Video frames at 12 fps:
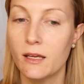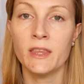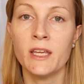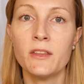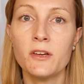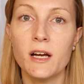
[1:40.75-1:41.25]

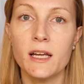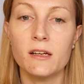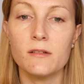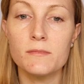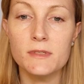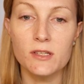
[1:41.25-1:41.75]
The other
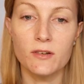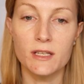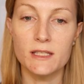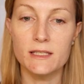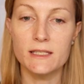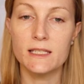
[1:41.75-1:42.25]
items, you
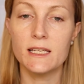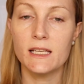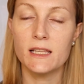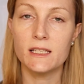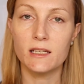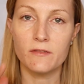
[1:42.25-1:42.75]
can see
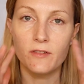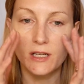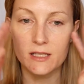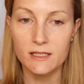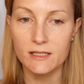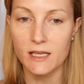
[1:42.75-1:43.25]
the
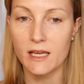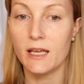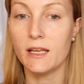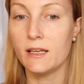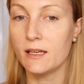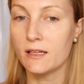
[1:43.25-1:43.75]
difference
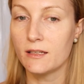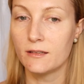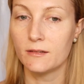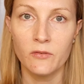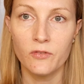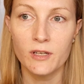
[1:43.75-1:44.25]
in
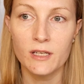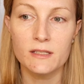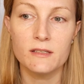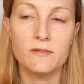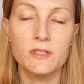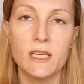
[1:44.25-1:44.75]

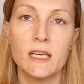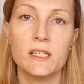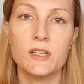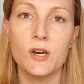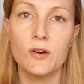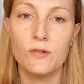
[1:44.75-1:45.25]
evenness of skin
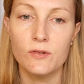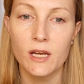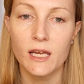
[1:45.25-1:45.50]
tone,